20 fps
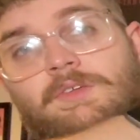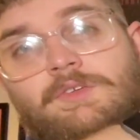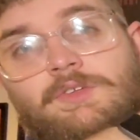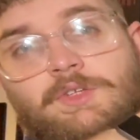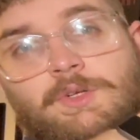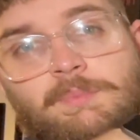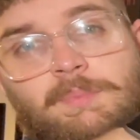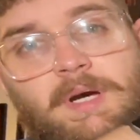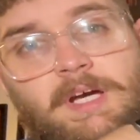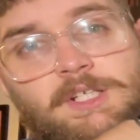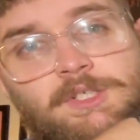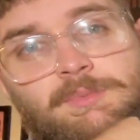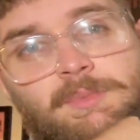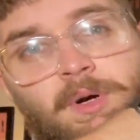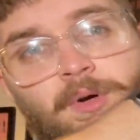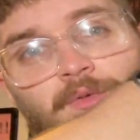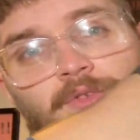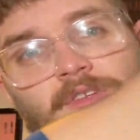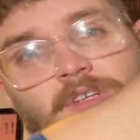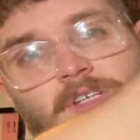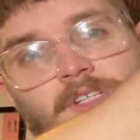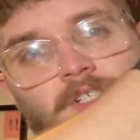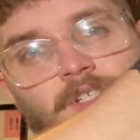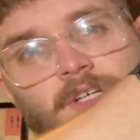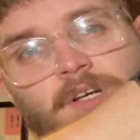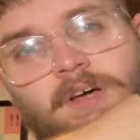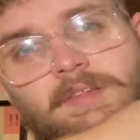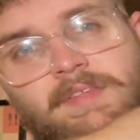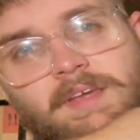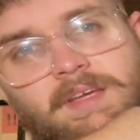Depeche Mode
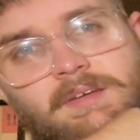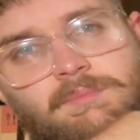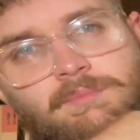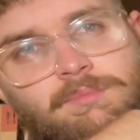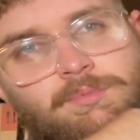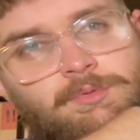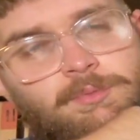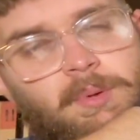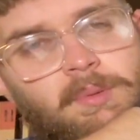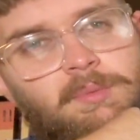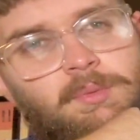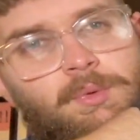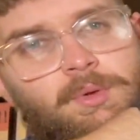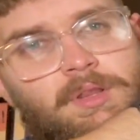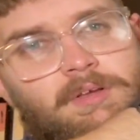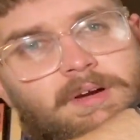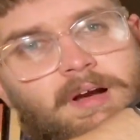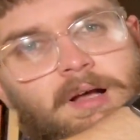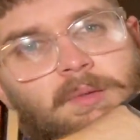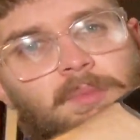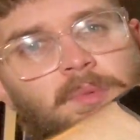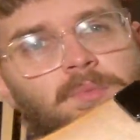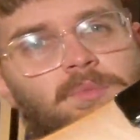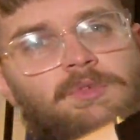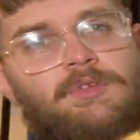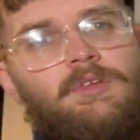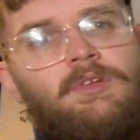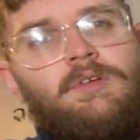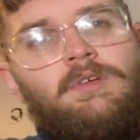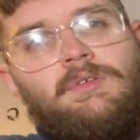t-shirt. I think it's probably one of their
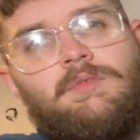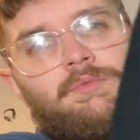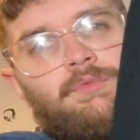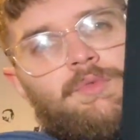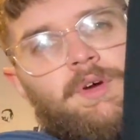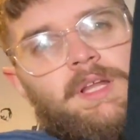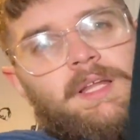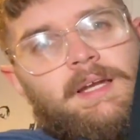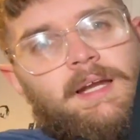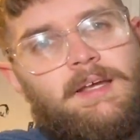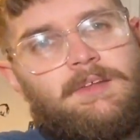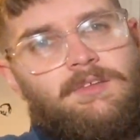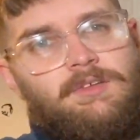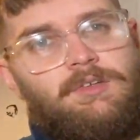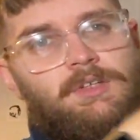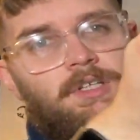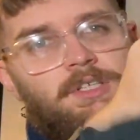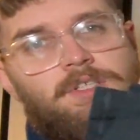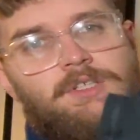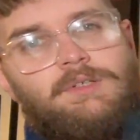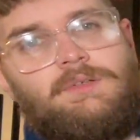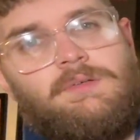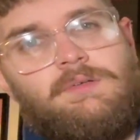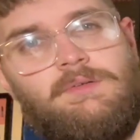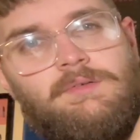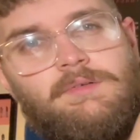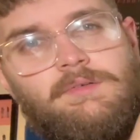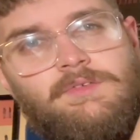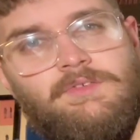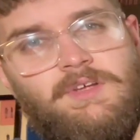albums. Really nice condition,
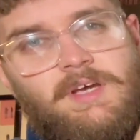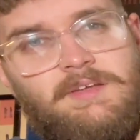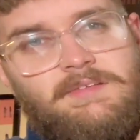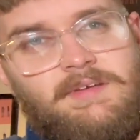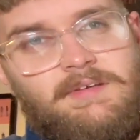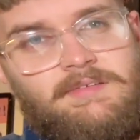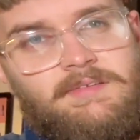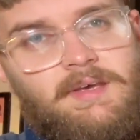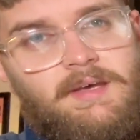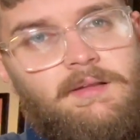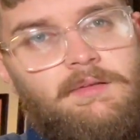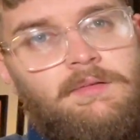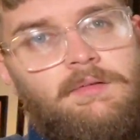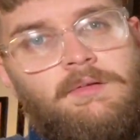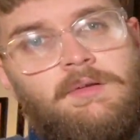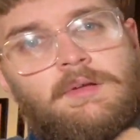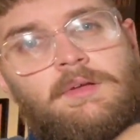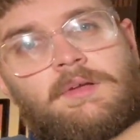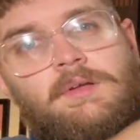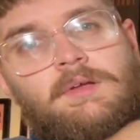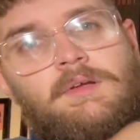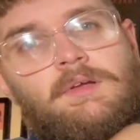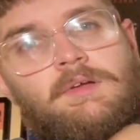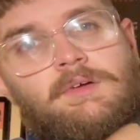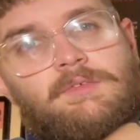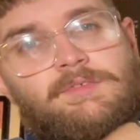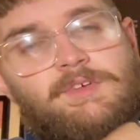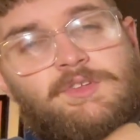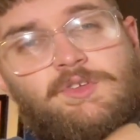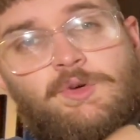size XL.
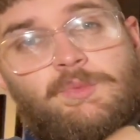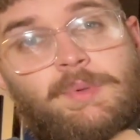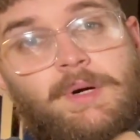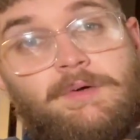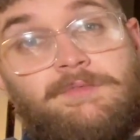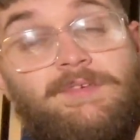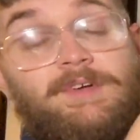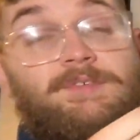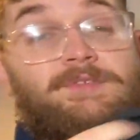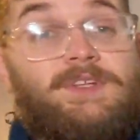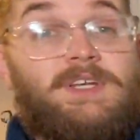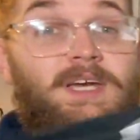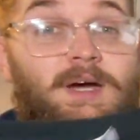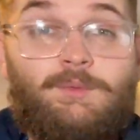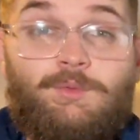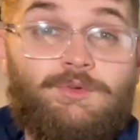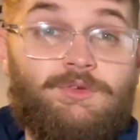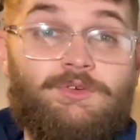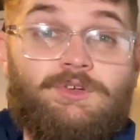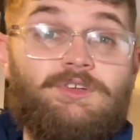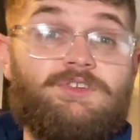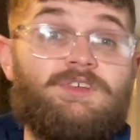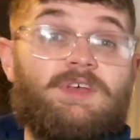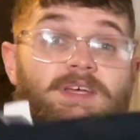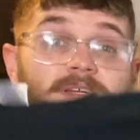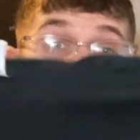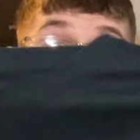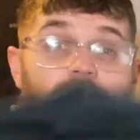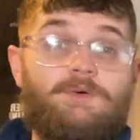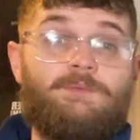For £2.50, I wasn't going to say
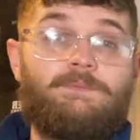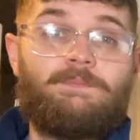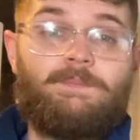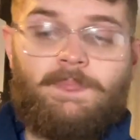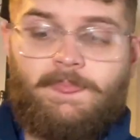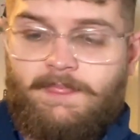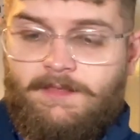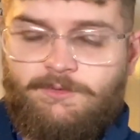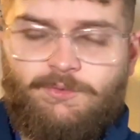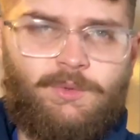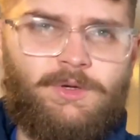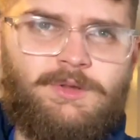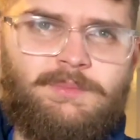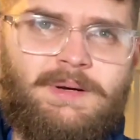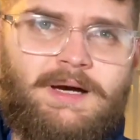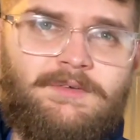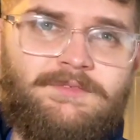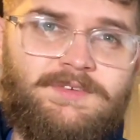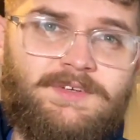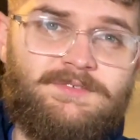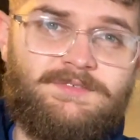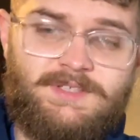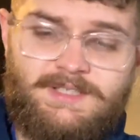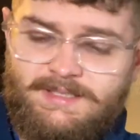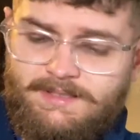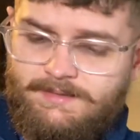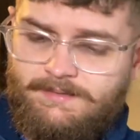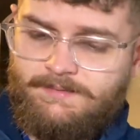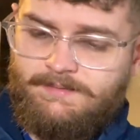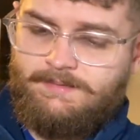no. It's worth about
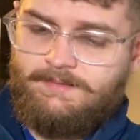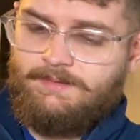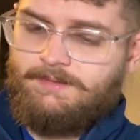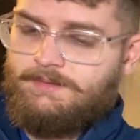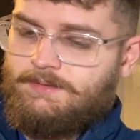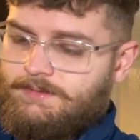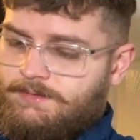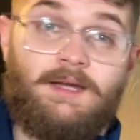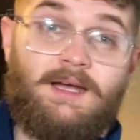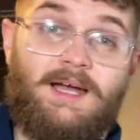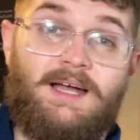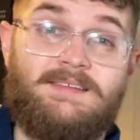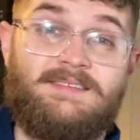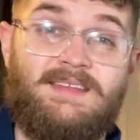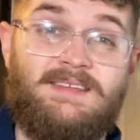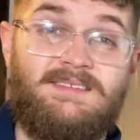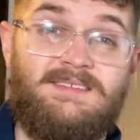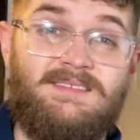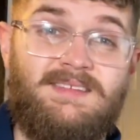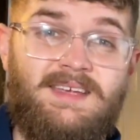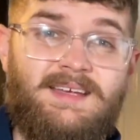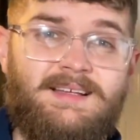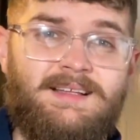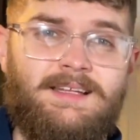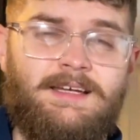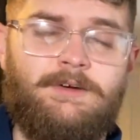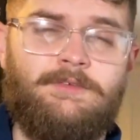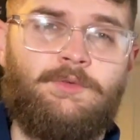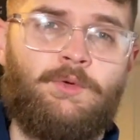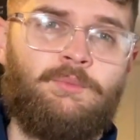15. I tend to stay
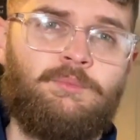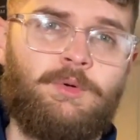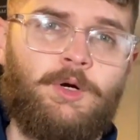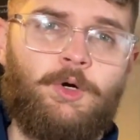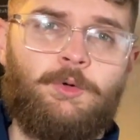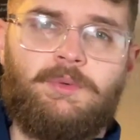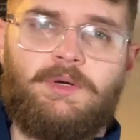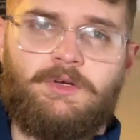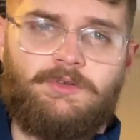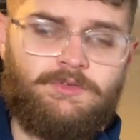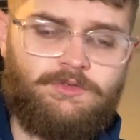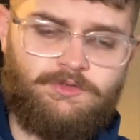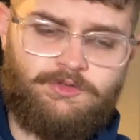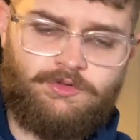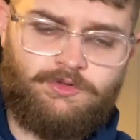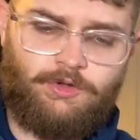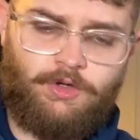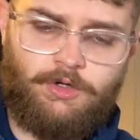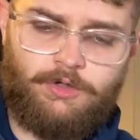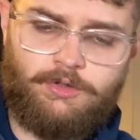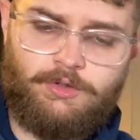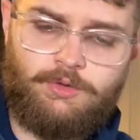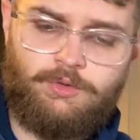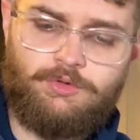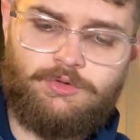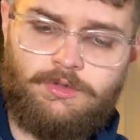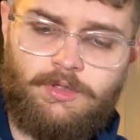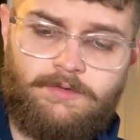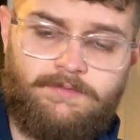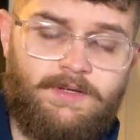clear of Umbro because there's just not a
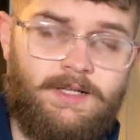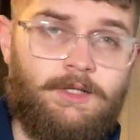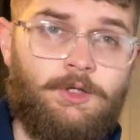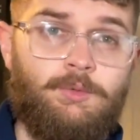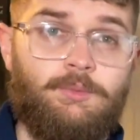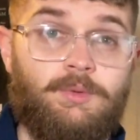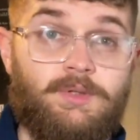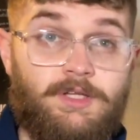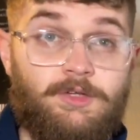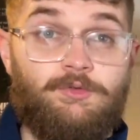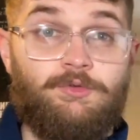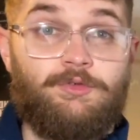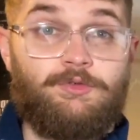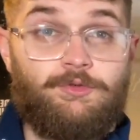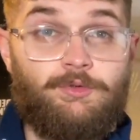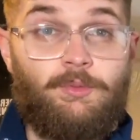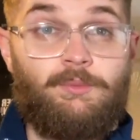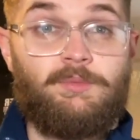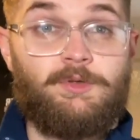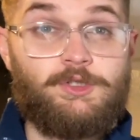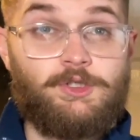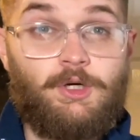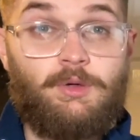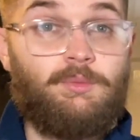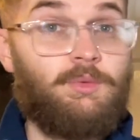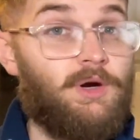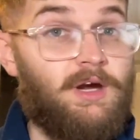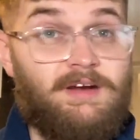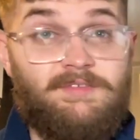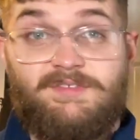huge lot of value, but this was from the shop
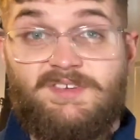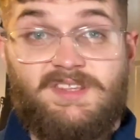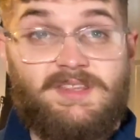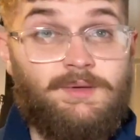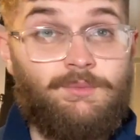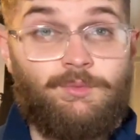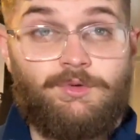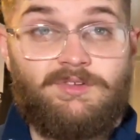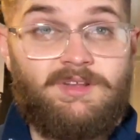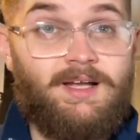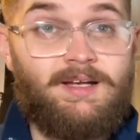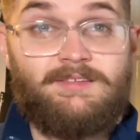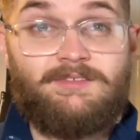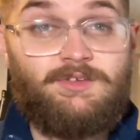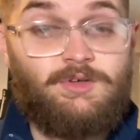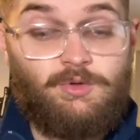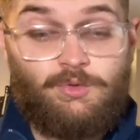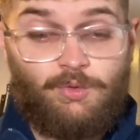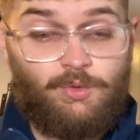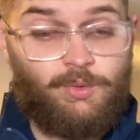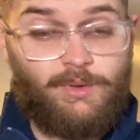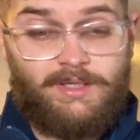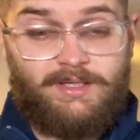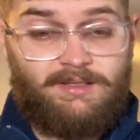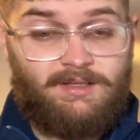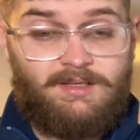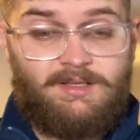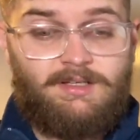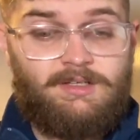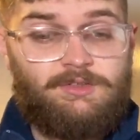where everything was like £2.
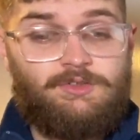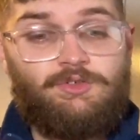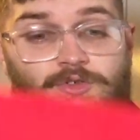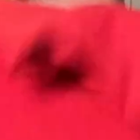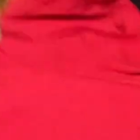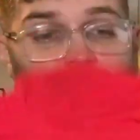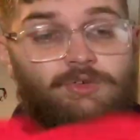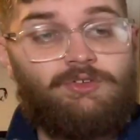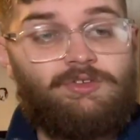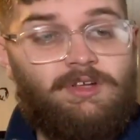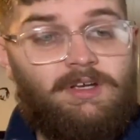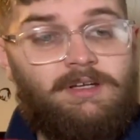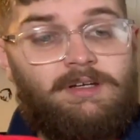Just couldn't say